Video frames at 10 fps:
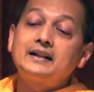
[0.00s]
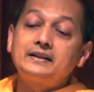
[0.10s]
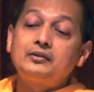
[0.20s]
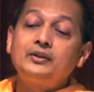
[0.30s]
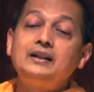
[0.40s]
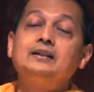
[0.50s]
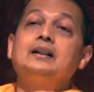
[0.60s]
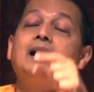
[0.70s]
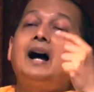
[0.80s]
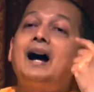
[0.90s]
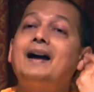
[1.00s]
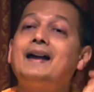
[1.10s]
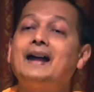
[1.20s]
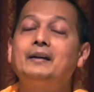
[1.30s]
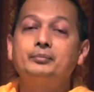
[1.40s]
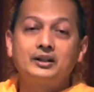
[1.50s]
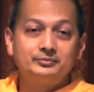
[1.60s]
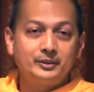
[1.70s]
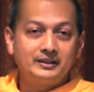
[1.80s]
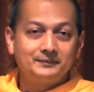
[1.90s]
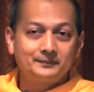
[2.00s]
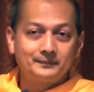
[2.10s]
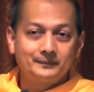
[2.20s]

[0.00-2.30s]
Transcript: other wheel. I am Brahman.